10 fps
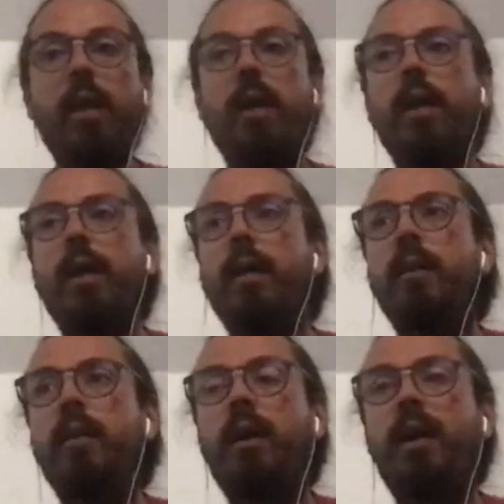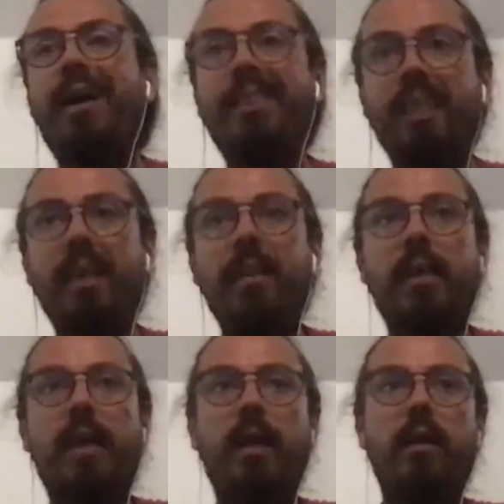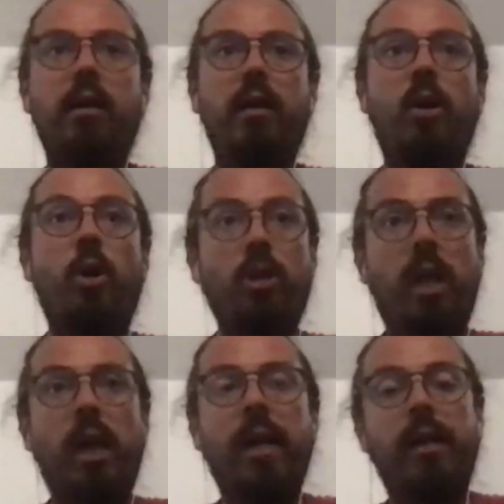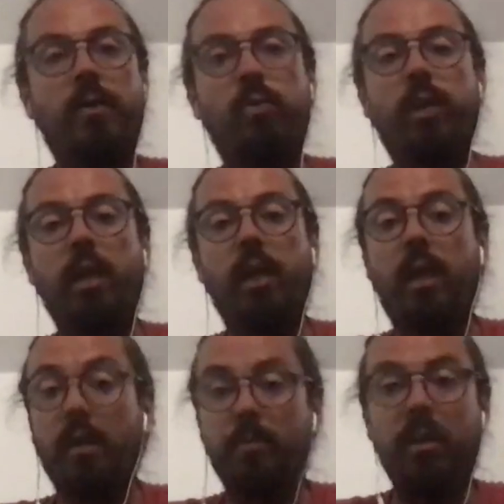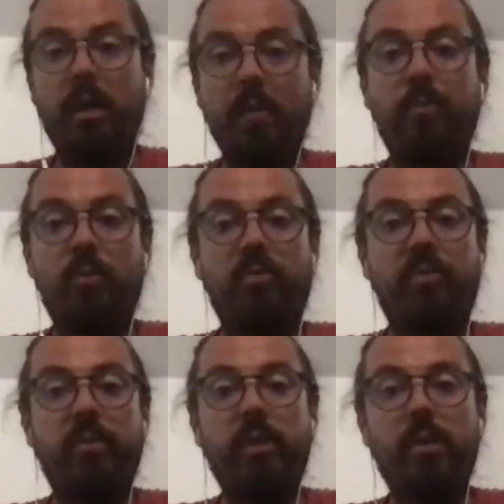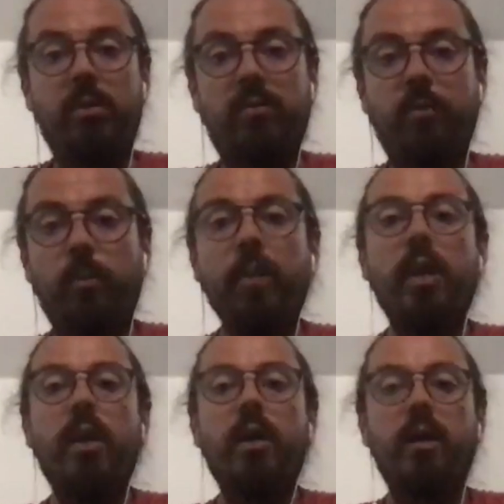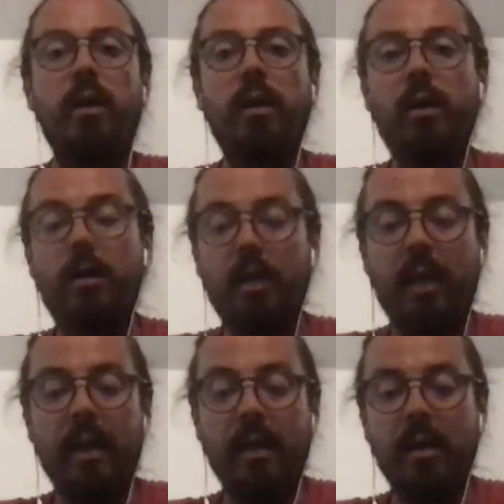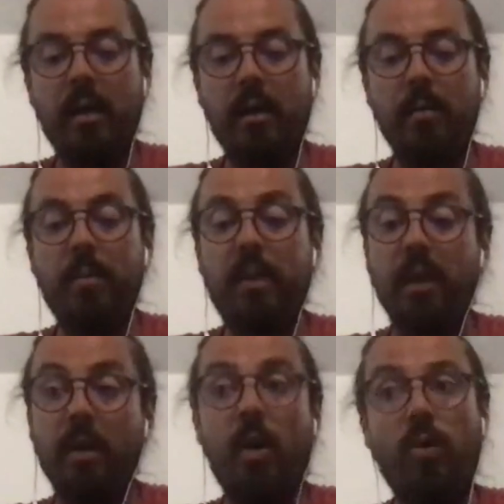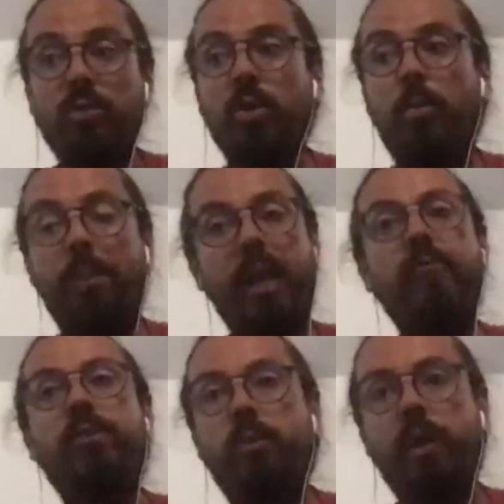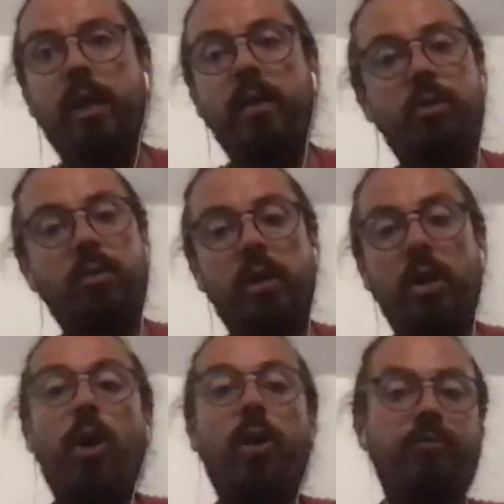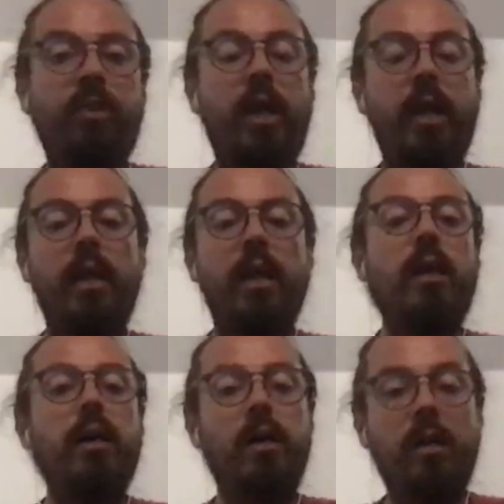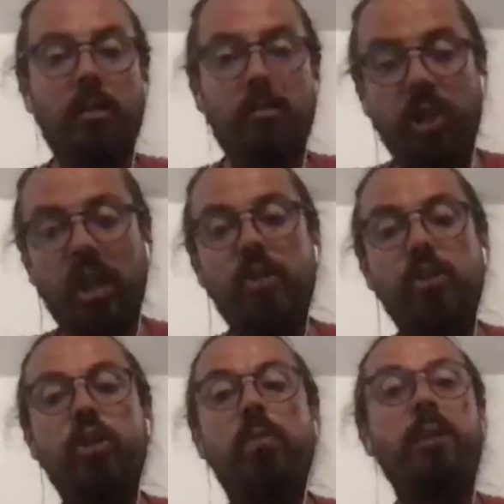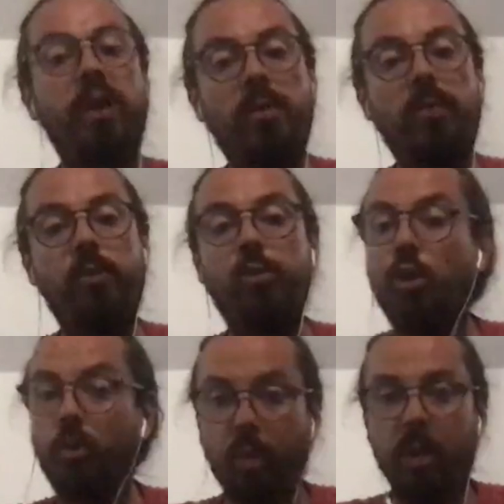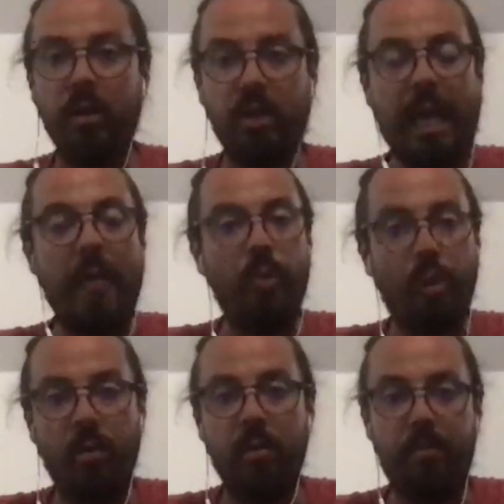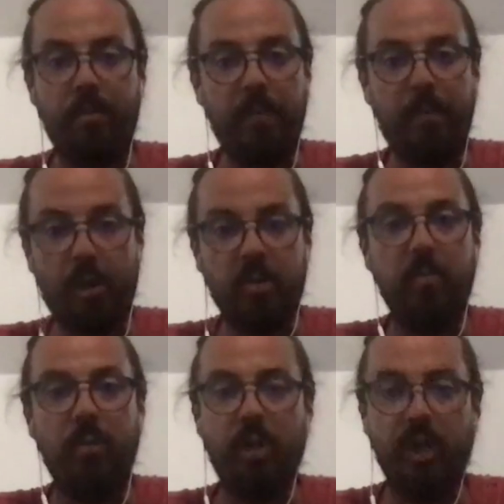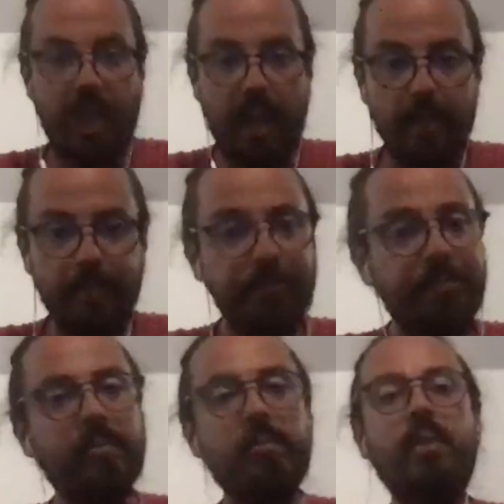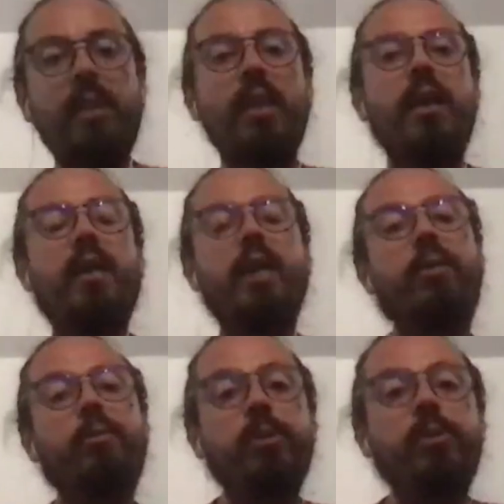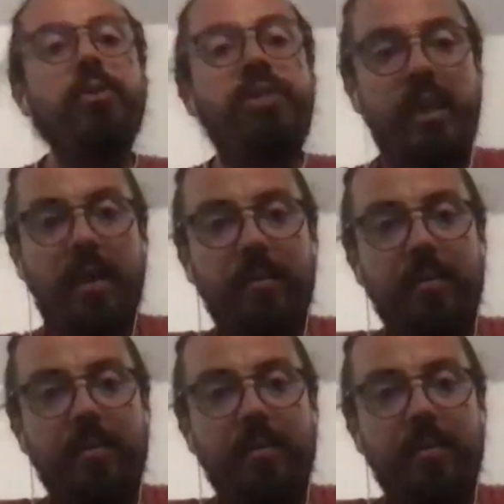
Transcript: And I think that online networking can prove very useful, and can also pave the way to an offline relationship in the future when that will be possible again. Karen, what do you think?